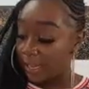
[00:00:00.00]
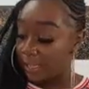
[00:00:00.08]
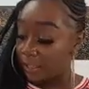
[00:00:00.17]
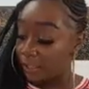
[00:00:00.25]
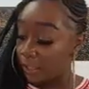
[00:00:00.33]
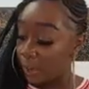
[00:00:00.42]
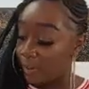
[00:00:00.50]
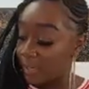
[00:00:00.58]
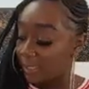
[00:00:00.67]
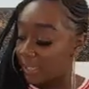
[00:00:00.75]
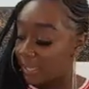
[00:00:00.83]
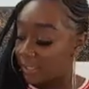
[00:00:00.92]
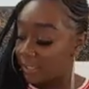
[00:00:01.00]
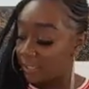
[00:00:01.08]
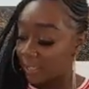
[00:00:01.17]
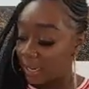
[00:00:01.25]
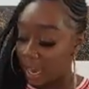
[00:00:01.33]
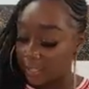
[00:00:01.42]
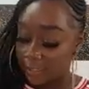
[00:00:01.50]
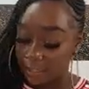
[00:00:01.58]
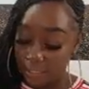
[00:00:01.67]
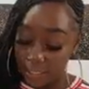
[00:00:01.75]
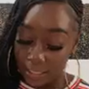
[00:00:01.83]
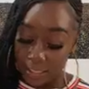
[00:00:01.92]
it's so much easier to kind of
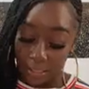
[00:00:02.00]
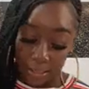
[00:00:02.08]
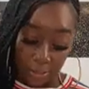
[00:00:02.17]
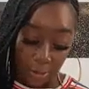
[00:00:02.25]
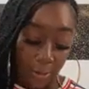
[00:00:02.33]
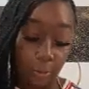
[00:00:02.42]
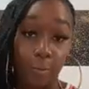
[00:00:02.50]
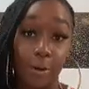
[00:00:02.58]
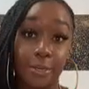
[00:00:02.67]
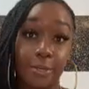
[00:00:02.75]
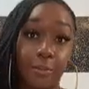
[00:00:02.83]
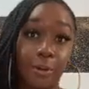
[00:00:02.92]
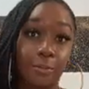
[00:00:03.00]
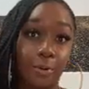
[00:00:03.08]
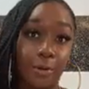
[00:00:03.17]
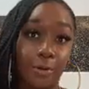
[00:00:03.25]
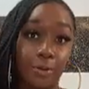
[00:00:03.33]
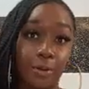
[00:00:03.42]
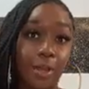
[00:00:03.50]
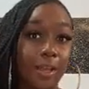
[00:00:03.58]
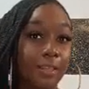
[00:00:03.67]
see where you went wrong,